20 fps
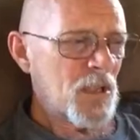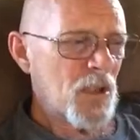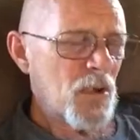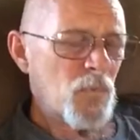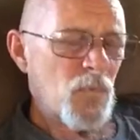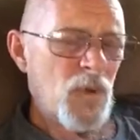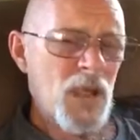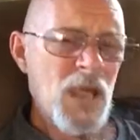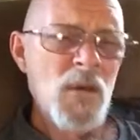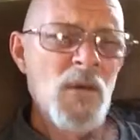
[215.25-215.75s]

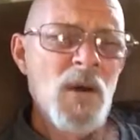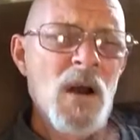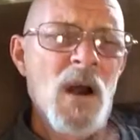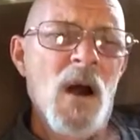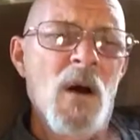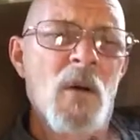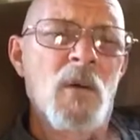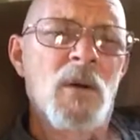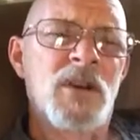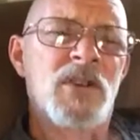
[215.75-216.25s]
And we were
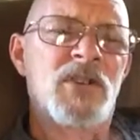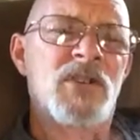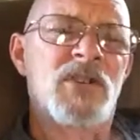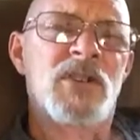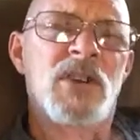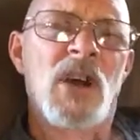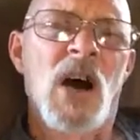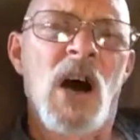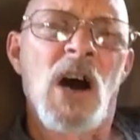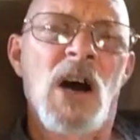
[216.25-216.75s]
always
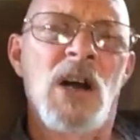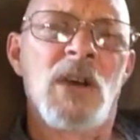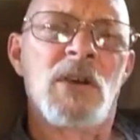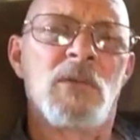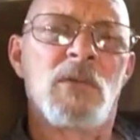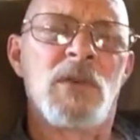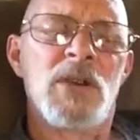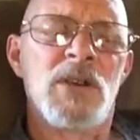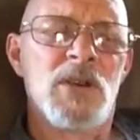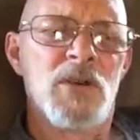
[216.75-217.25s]
taught
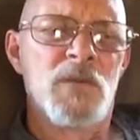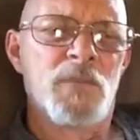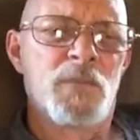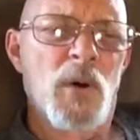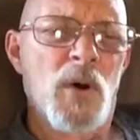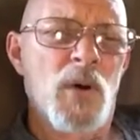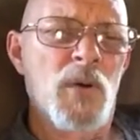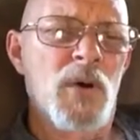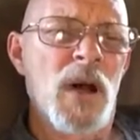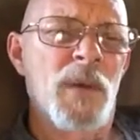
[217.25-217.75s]
when you
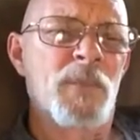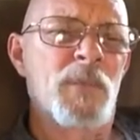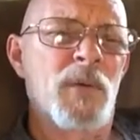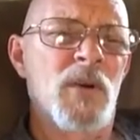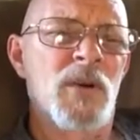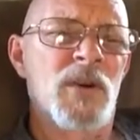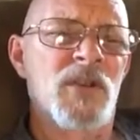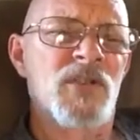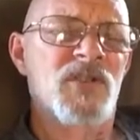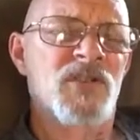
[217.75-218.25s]
pulled up
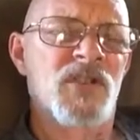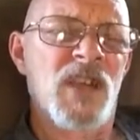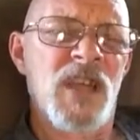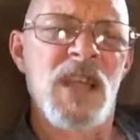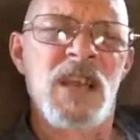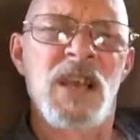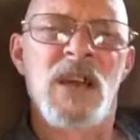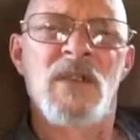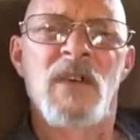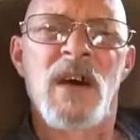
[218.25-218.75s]
on a
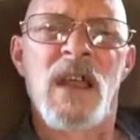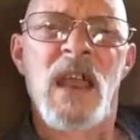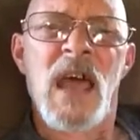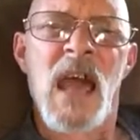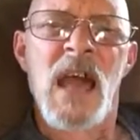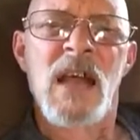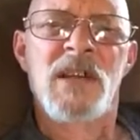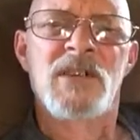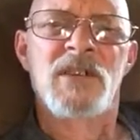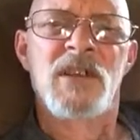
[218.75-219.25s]
scene of an
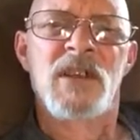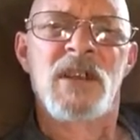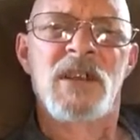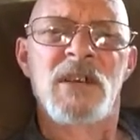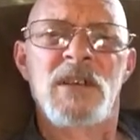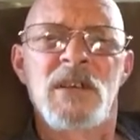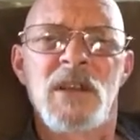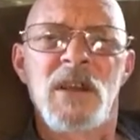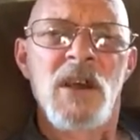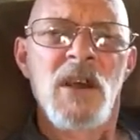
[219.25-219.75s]

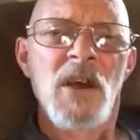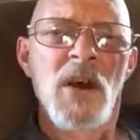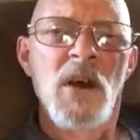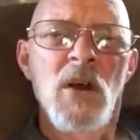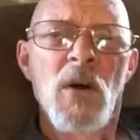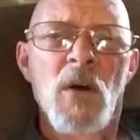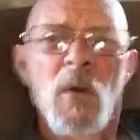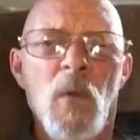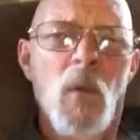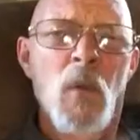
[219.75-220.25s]
accident,
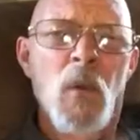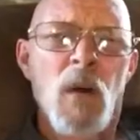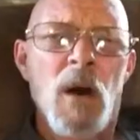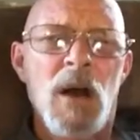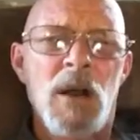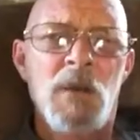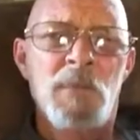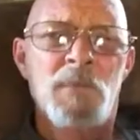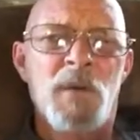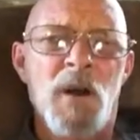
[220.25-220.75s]

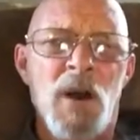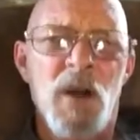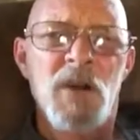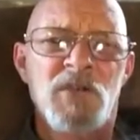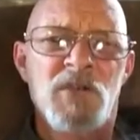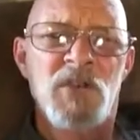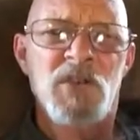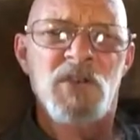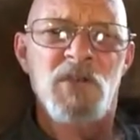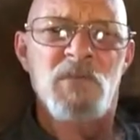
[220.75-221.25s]
one
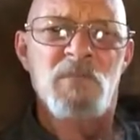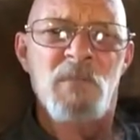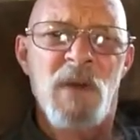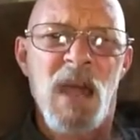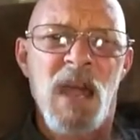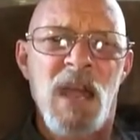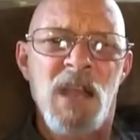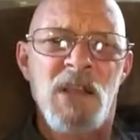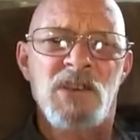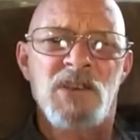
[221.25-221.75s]
person's
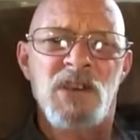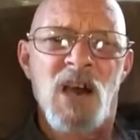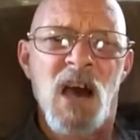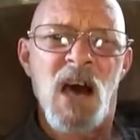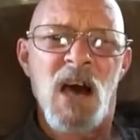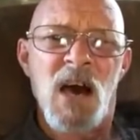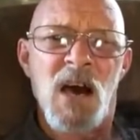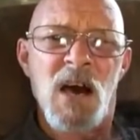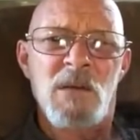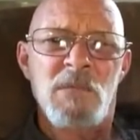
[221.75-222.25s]
main
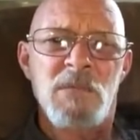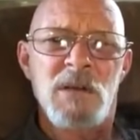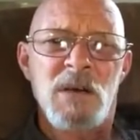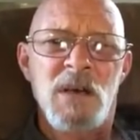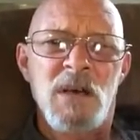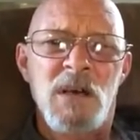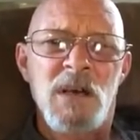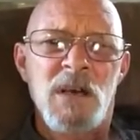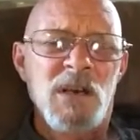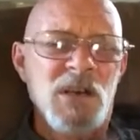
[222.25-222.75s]
job
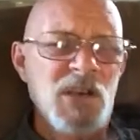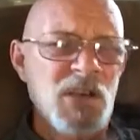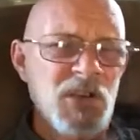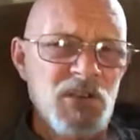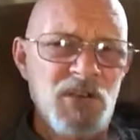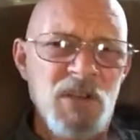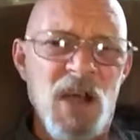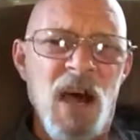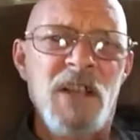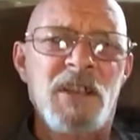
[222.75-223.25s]

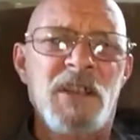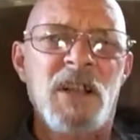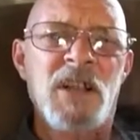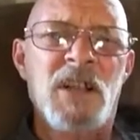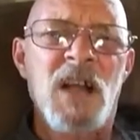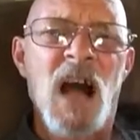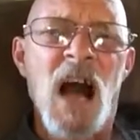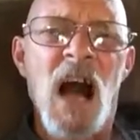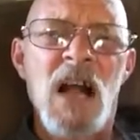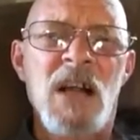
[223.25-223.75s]
is not to
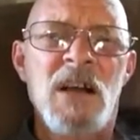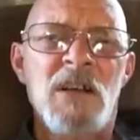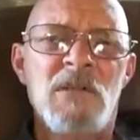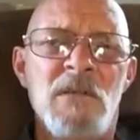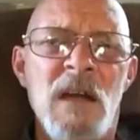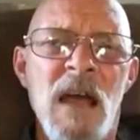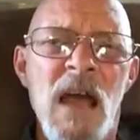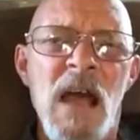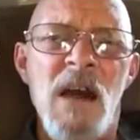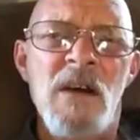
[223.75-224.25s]
gawk
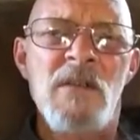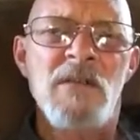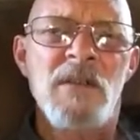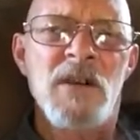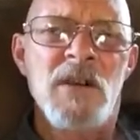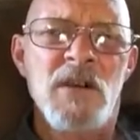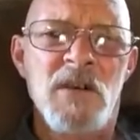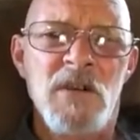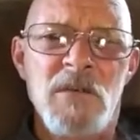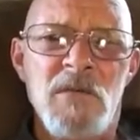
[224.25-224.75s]
around
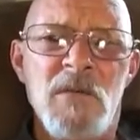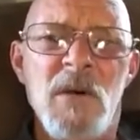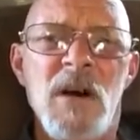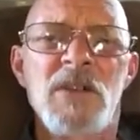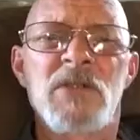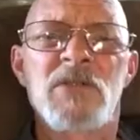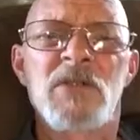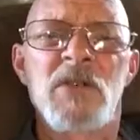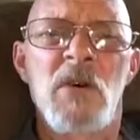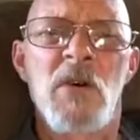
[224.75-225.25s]
and look
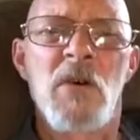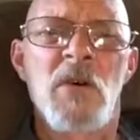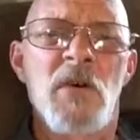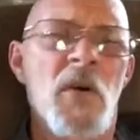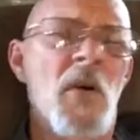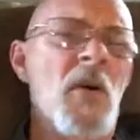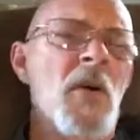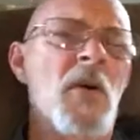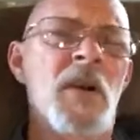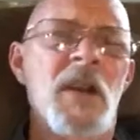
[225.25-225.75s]
what's
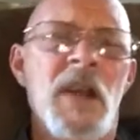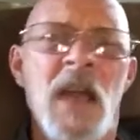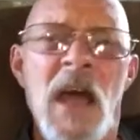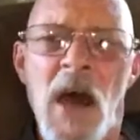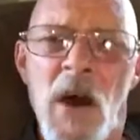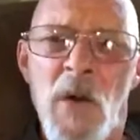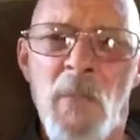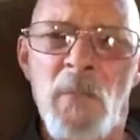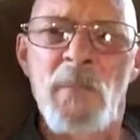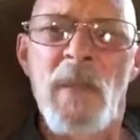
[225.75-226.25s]
going on and
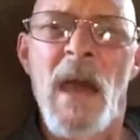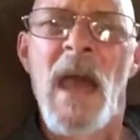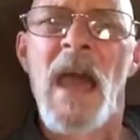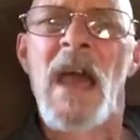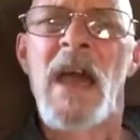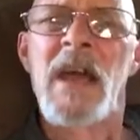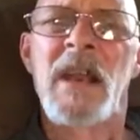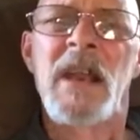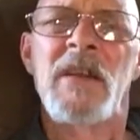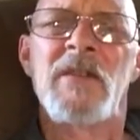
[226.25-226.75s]
how
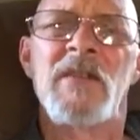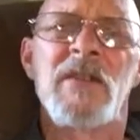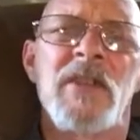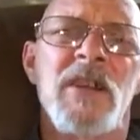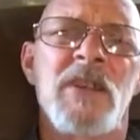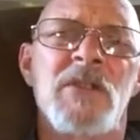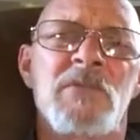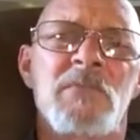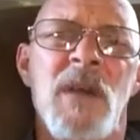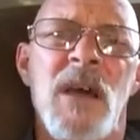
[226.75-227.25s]
bad
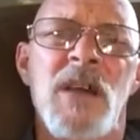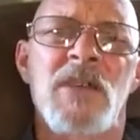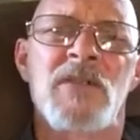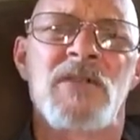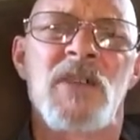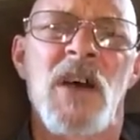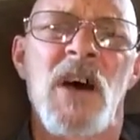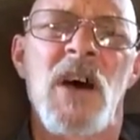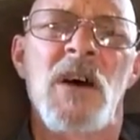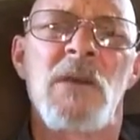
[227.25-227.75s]
everything's
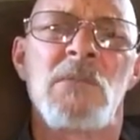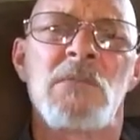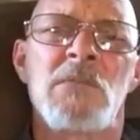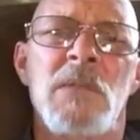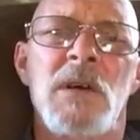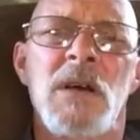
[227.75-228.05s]
messed up.